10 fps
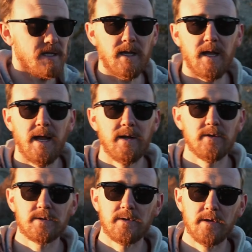It
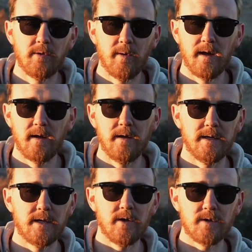handles really well.
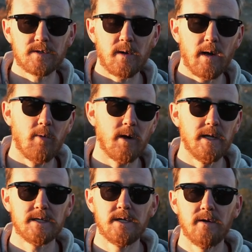It goes where I want
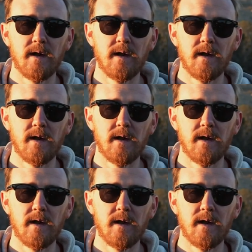it to.